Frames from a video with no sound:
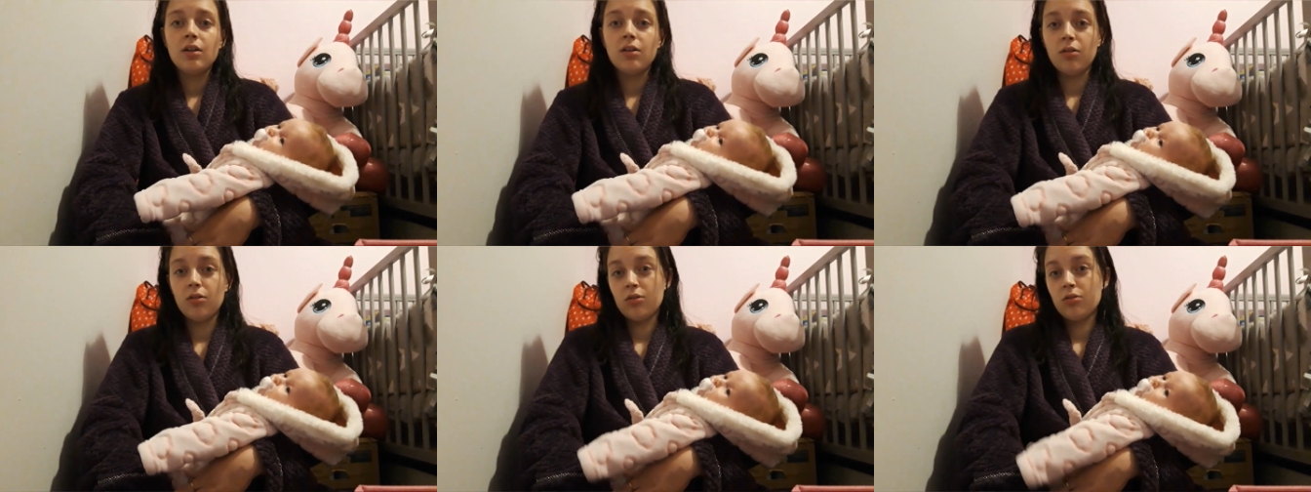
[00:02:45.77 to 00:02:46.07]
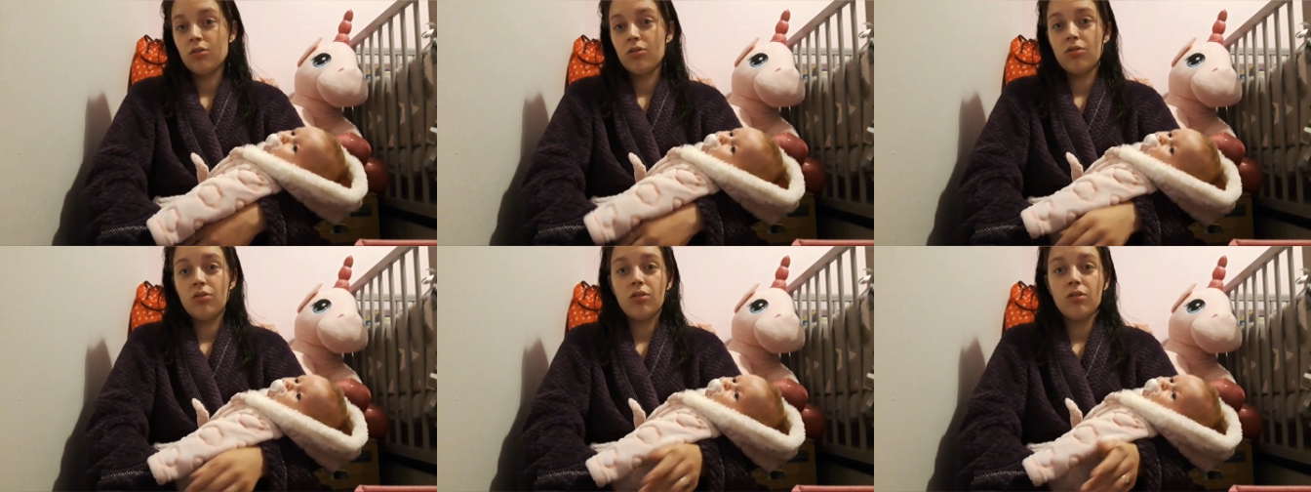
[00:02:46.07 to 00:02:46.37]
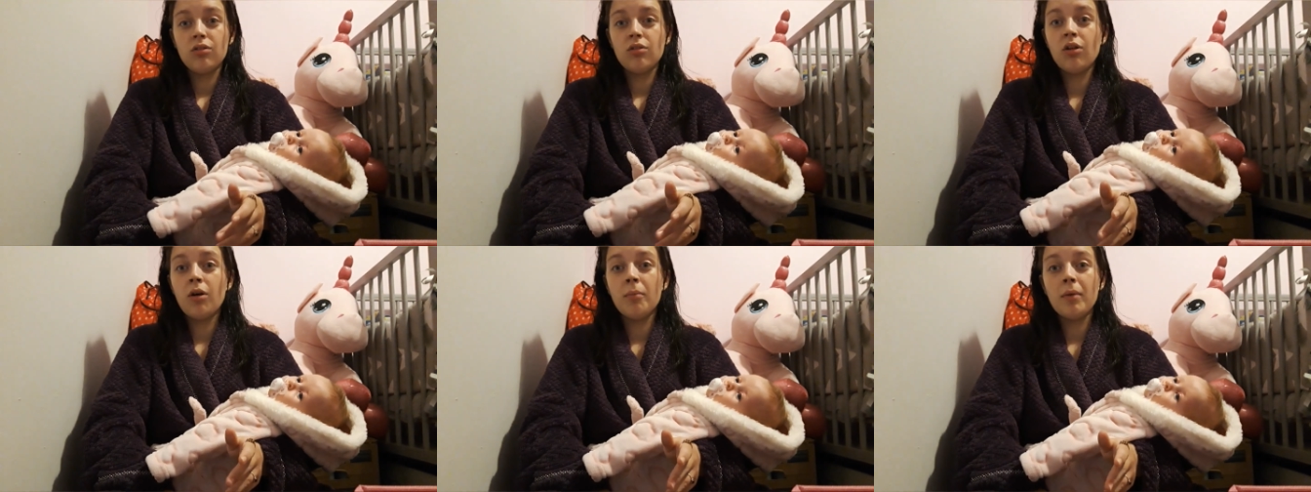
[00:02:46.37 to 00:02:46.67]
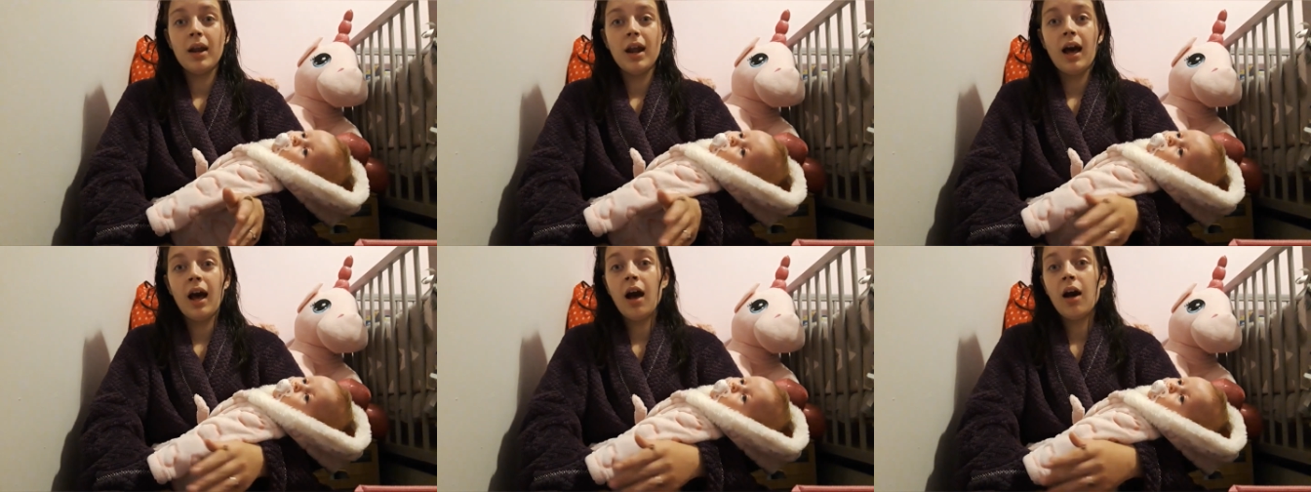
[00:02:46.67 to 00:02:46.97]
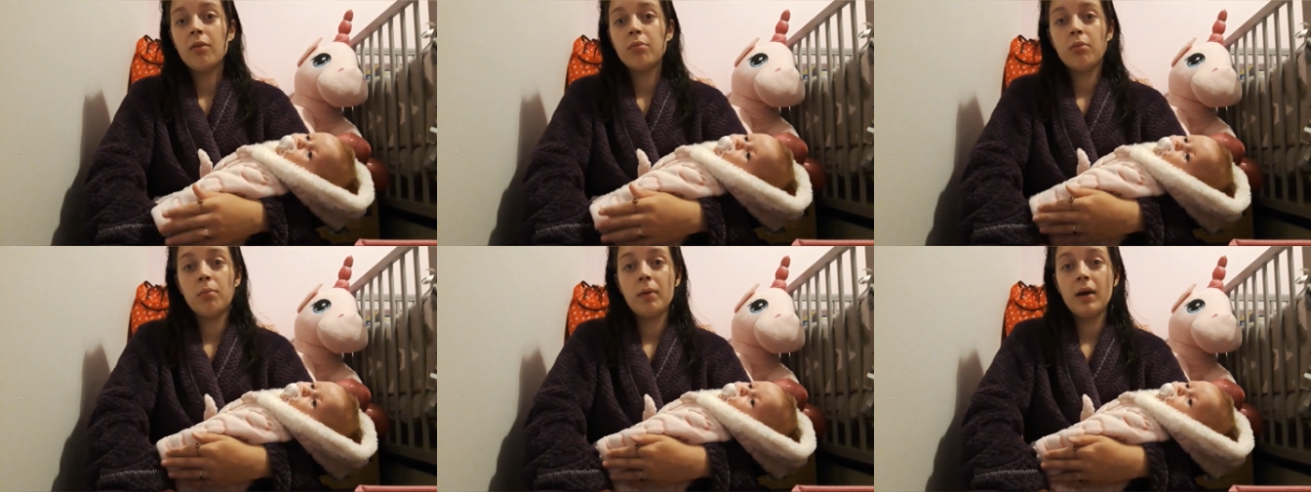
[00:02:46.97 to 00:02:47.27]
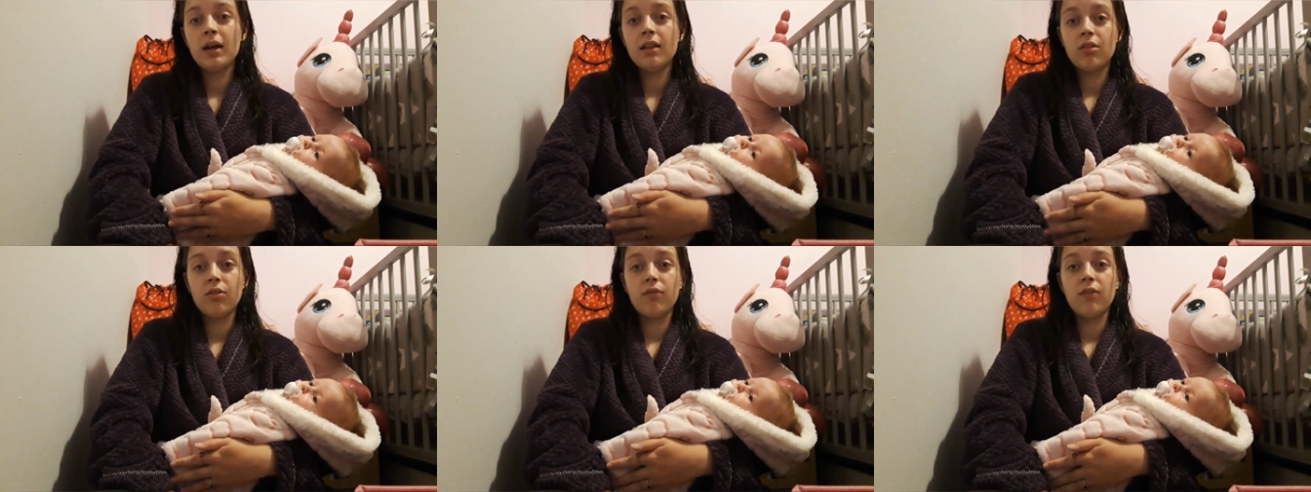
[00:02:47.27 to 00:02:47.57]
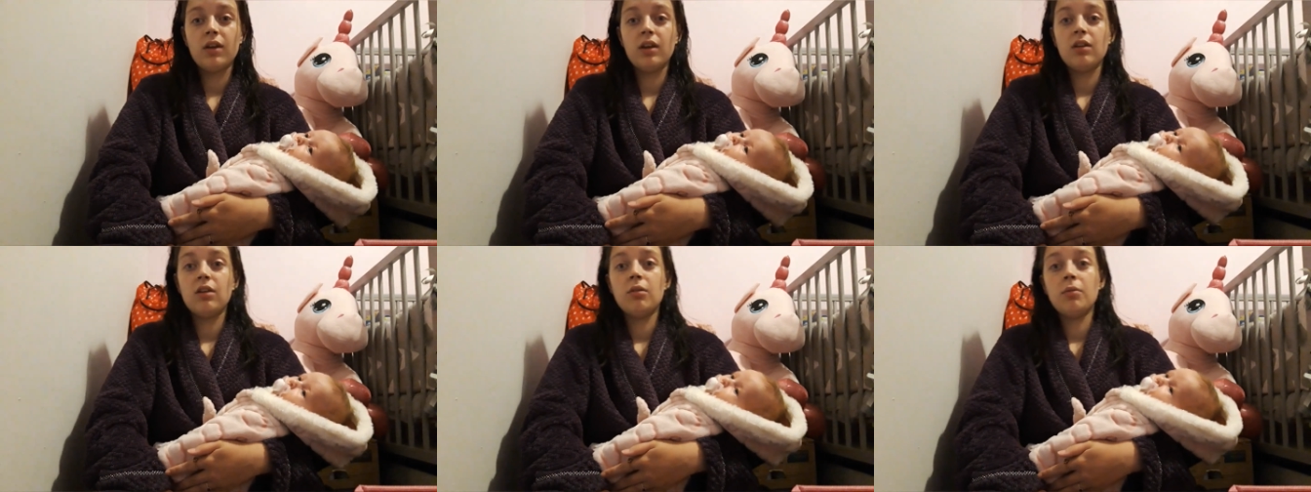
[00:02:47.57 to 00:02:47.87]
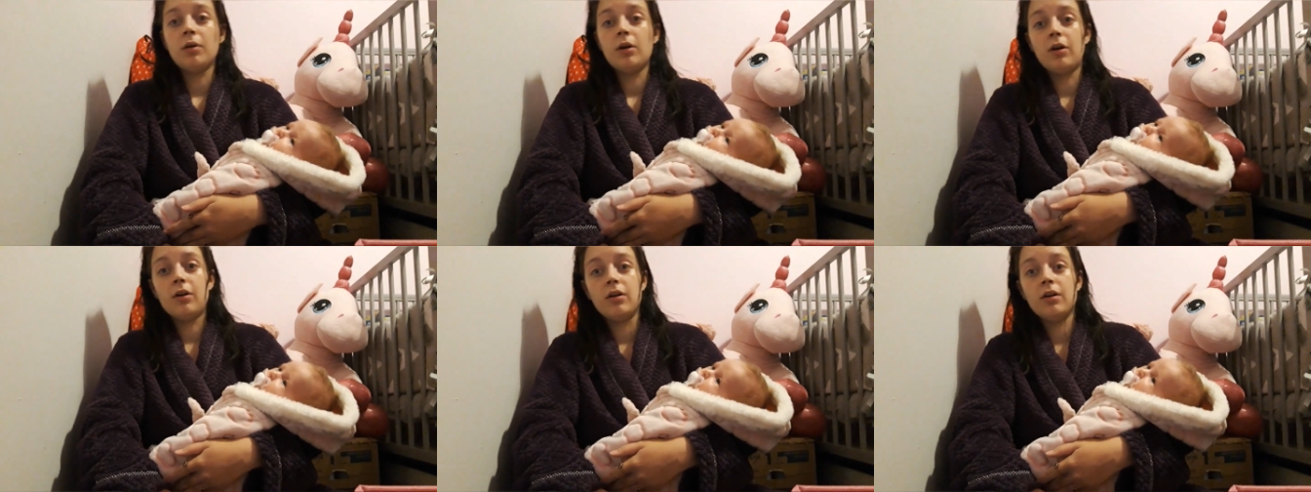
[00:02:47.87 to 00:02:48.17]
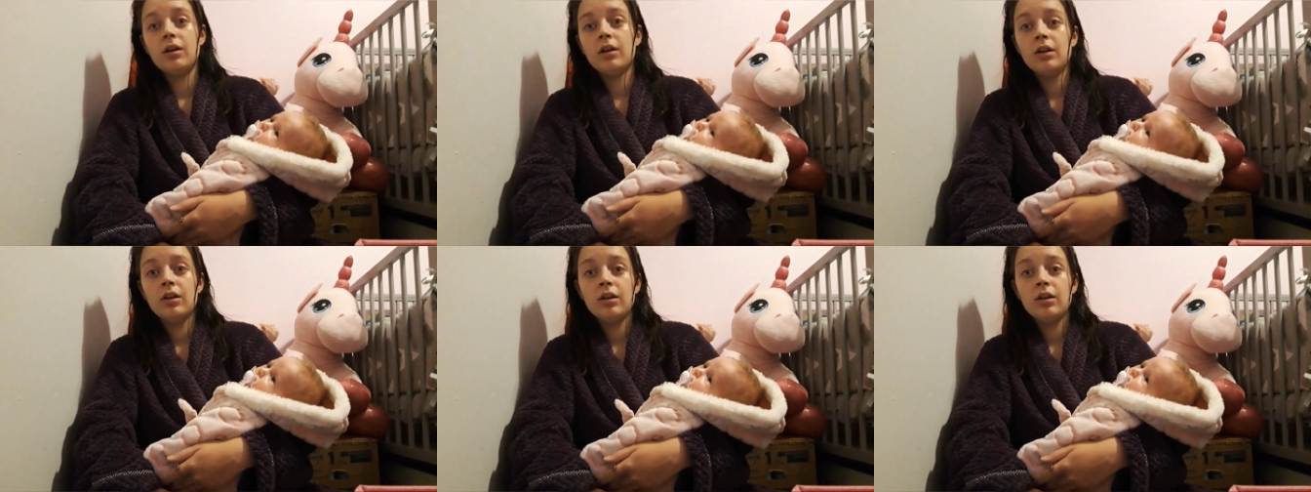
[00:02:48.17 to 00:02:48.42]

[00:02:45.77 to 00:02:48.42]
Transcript: Like, because no matter how prepared you think you are,